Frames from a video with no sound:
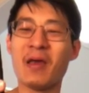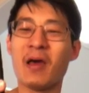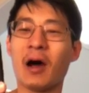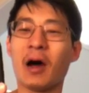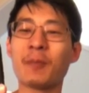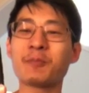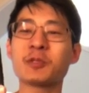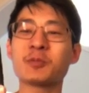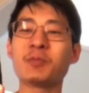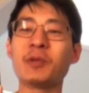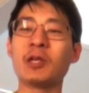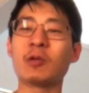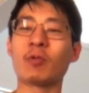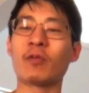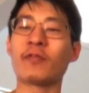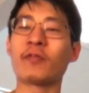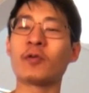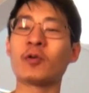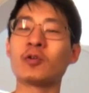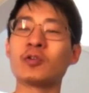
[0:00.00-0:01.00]
Upspeak
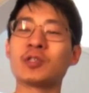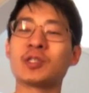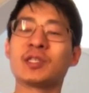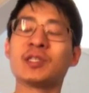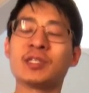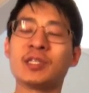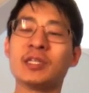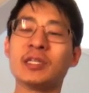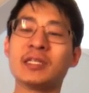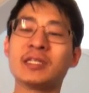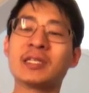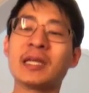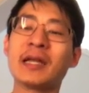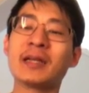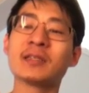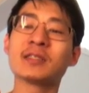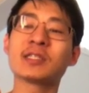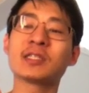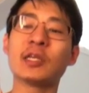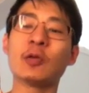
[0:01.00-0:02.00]
refers to the
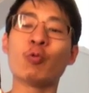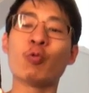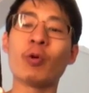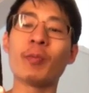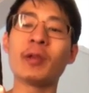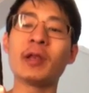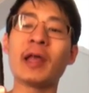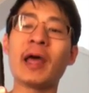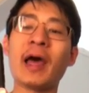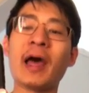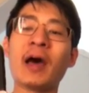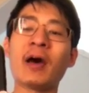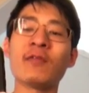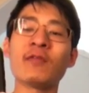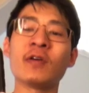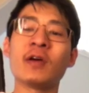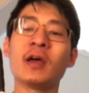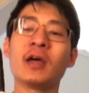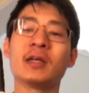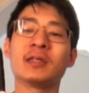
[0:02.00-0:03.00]
tendency women
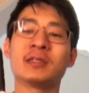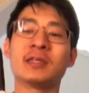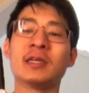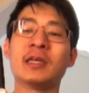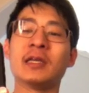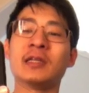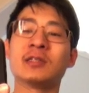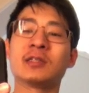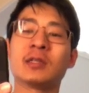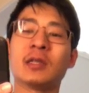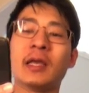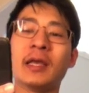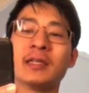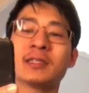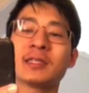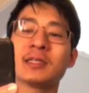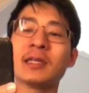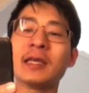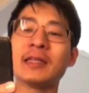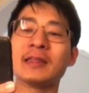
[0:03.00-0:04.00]
have to
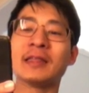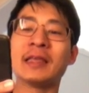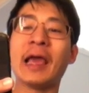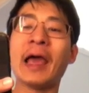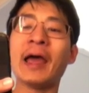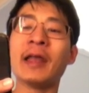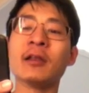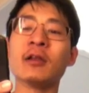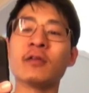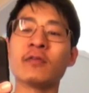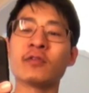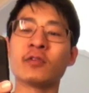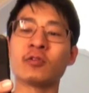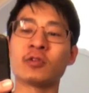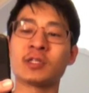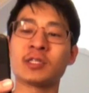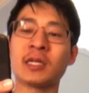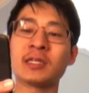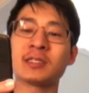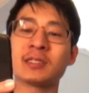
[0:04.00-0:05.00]
intonate the end of their
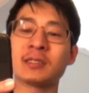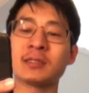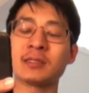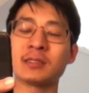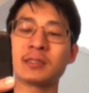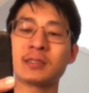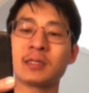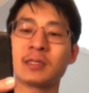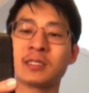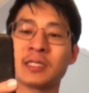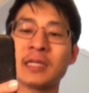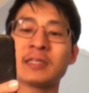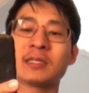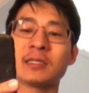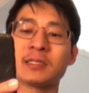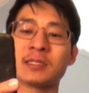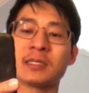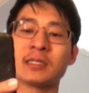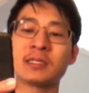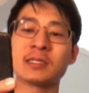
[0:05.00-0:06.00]

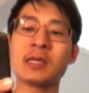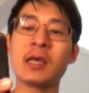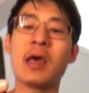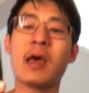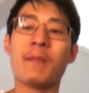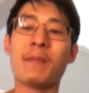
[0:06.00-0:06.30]
sentences,